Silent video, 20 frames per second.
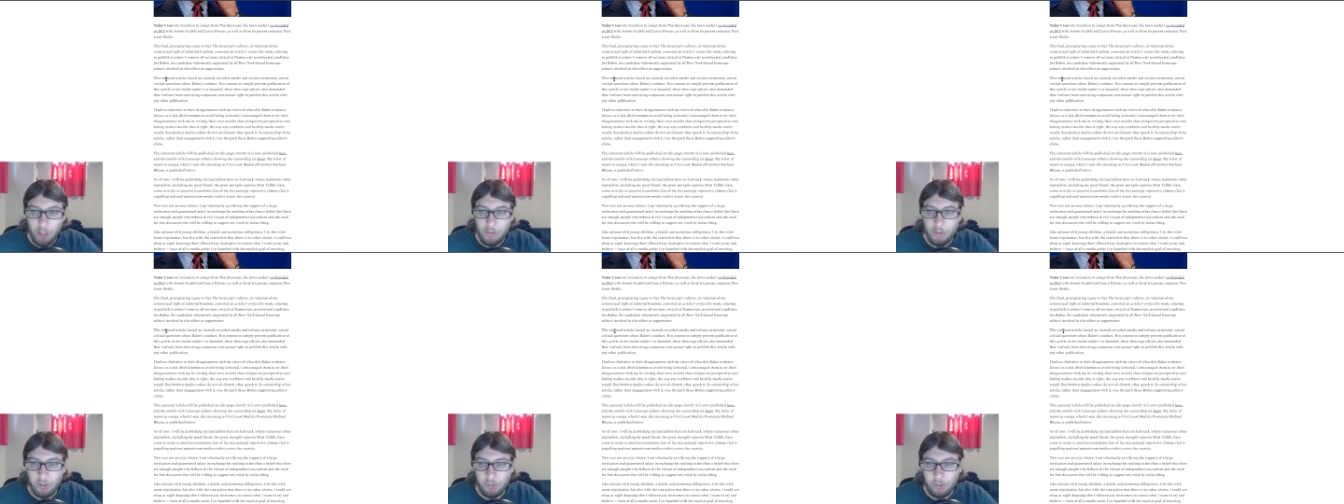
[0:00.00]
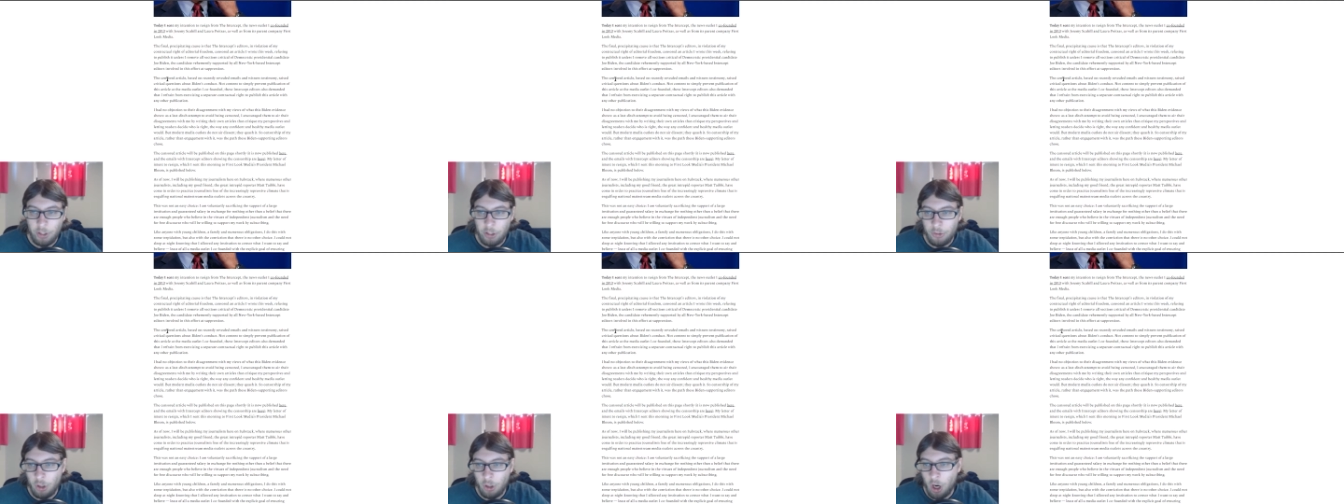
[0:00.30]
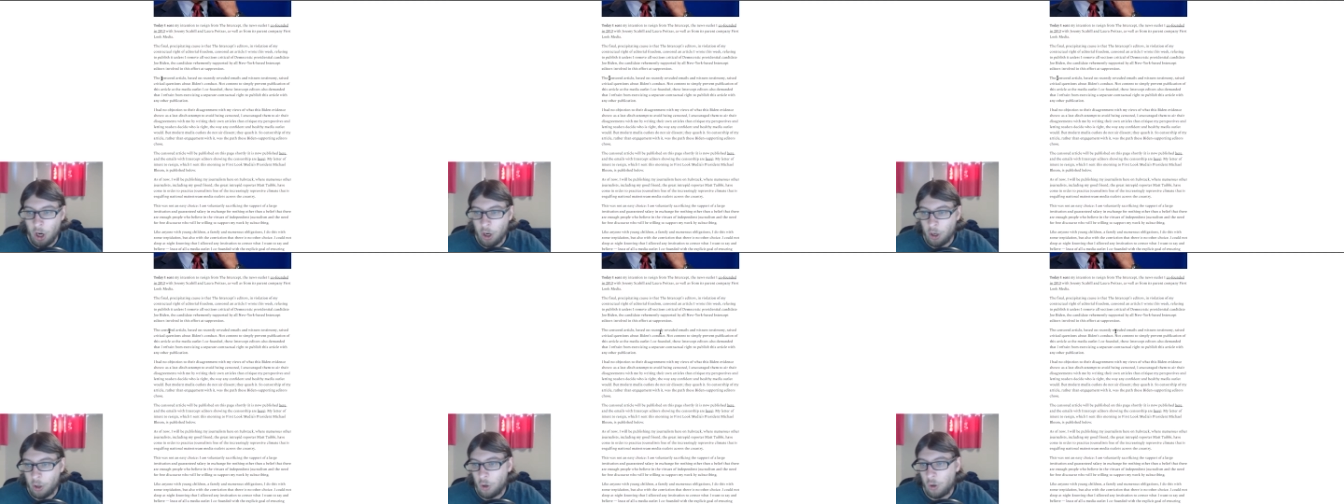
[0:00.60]
The censored
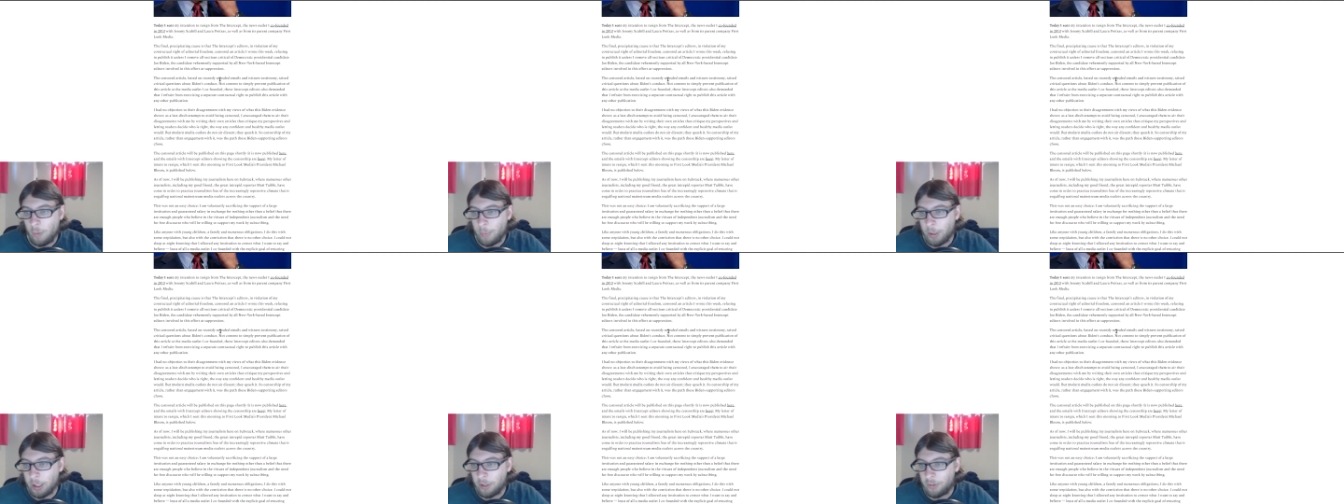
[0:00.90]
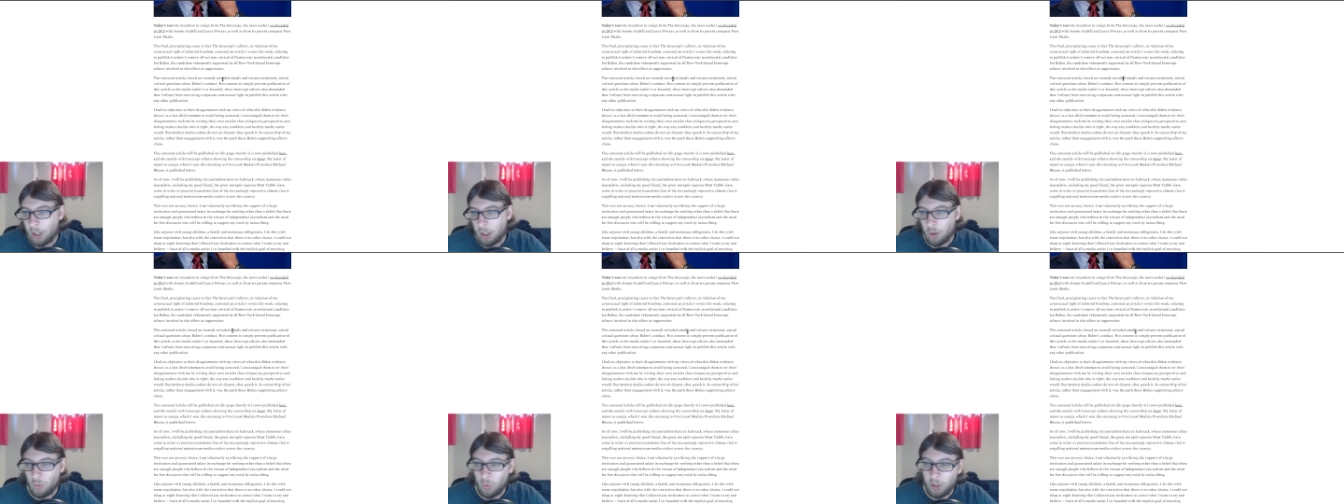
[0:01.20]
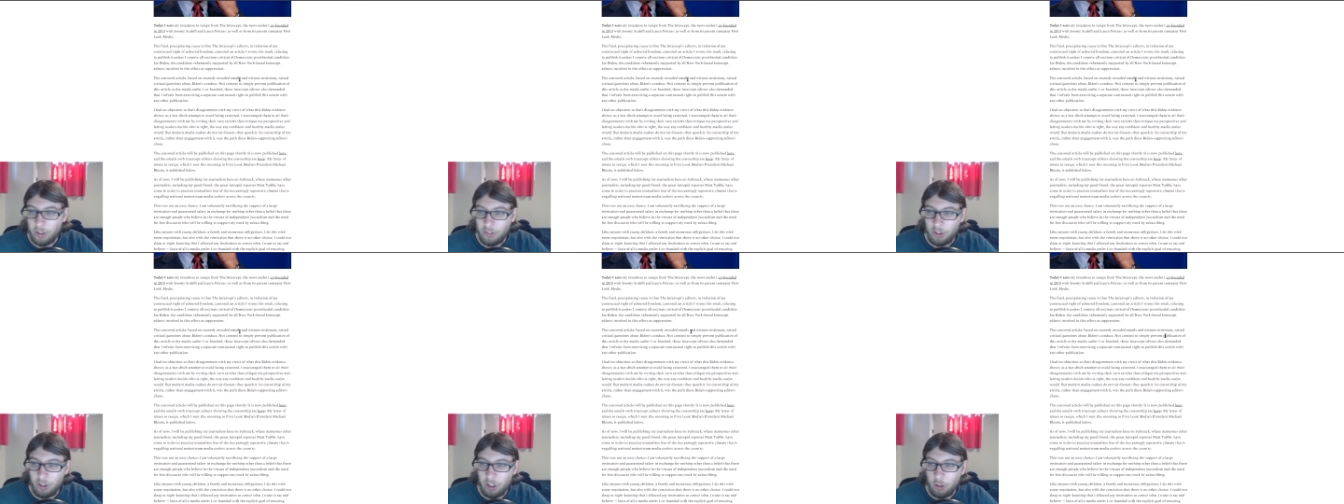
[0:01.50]
article, based on
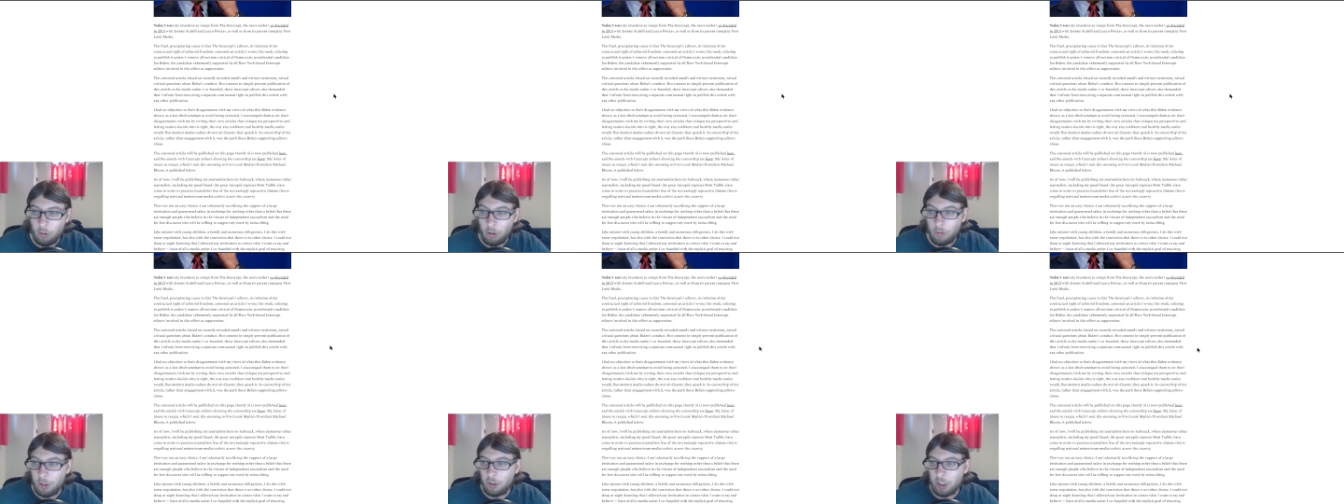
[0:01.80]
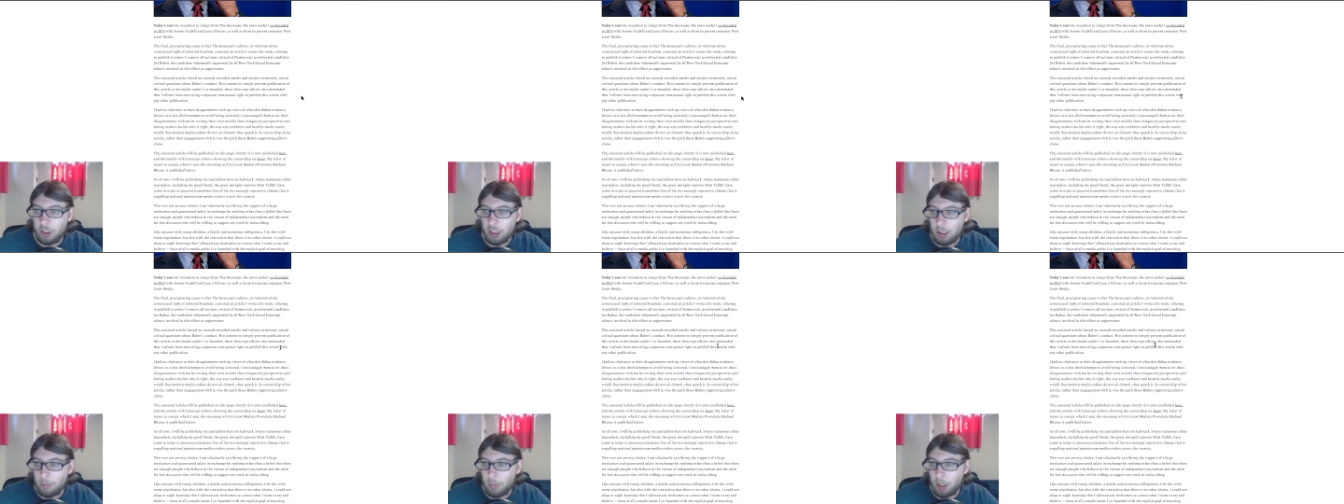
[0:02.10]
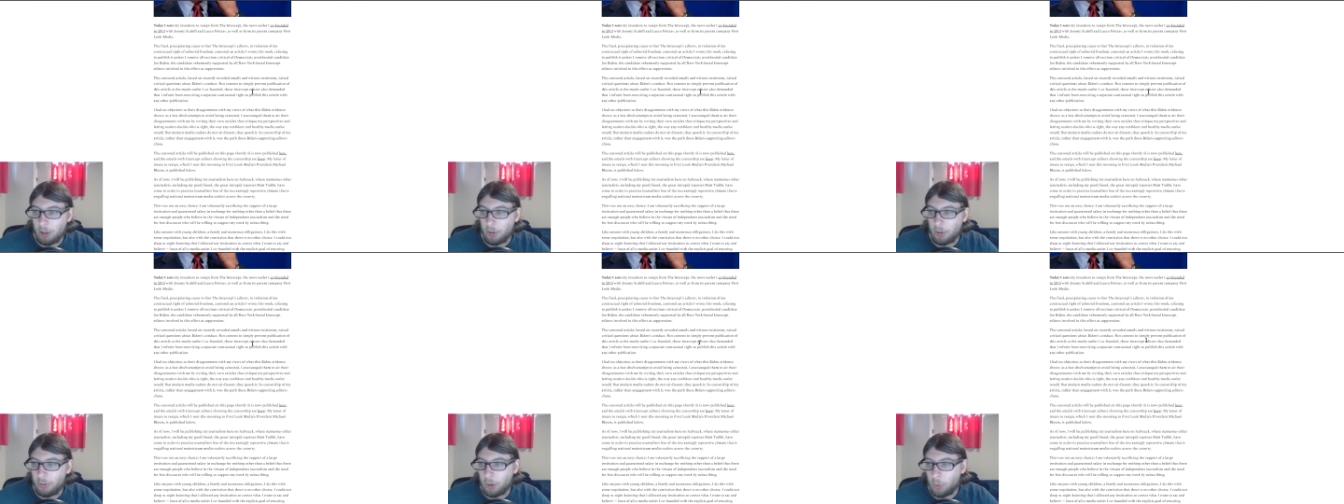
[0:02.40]
recently revealed
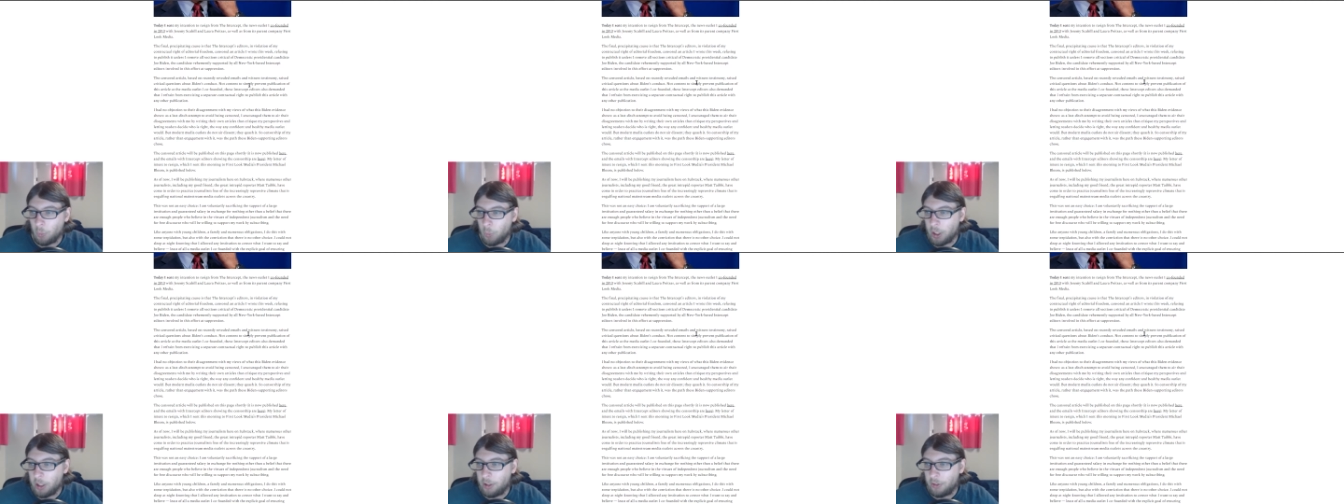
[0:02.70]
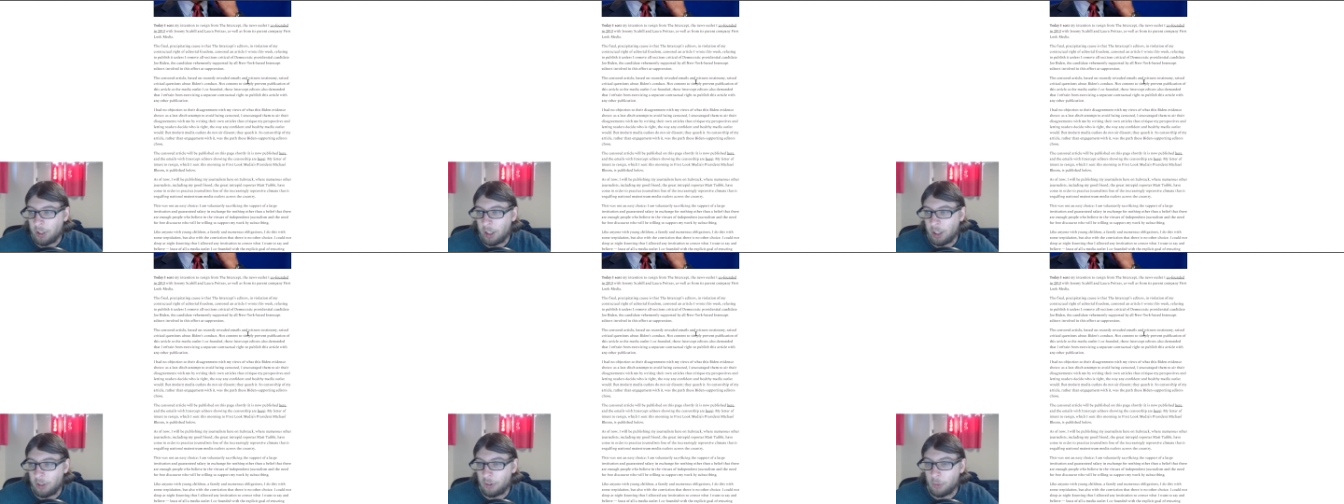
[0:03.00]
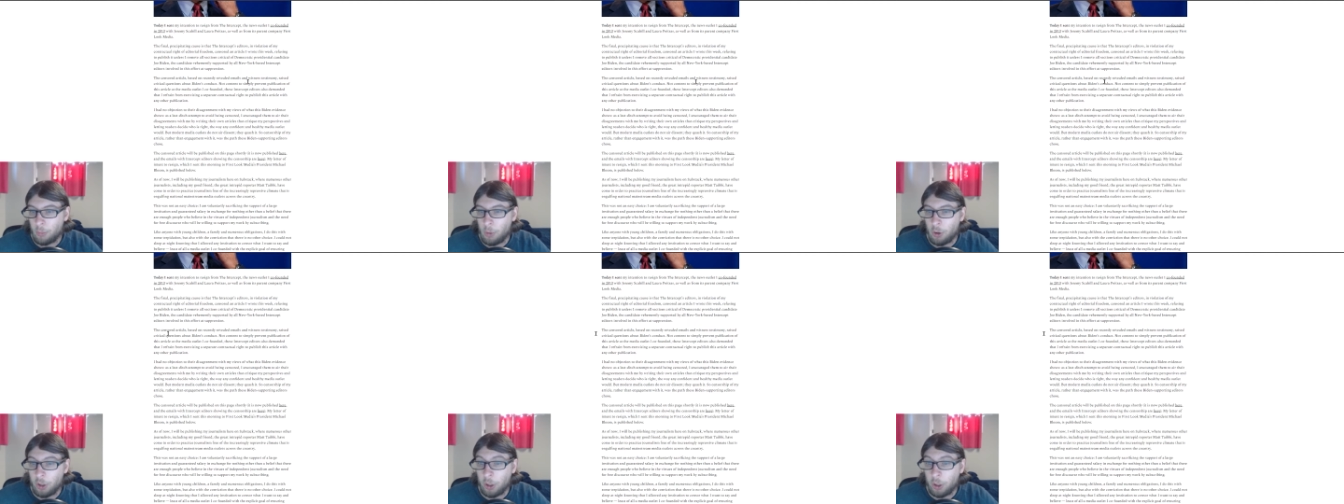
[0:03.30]
emails and witness
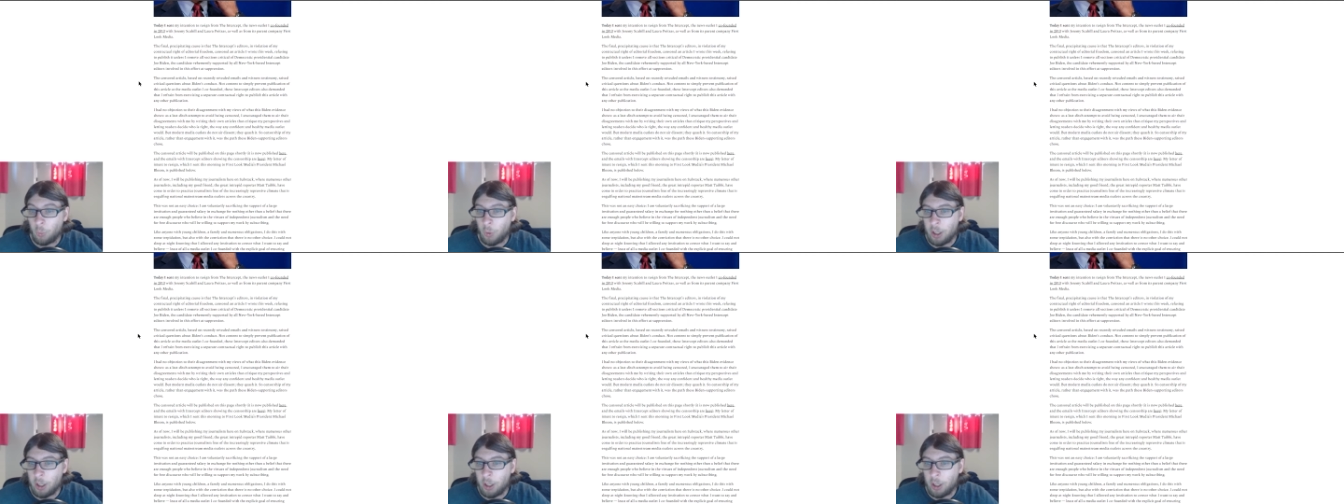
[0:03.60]
testimony,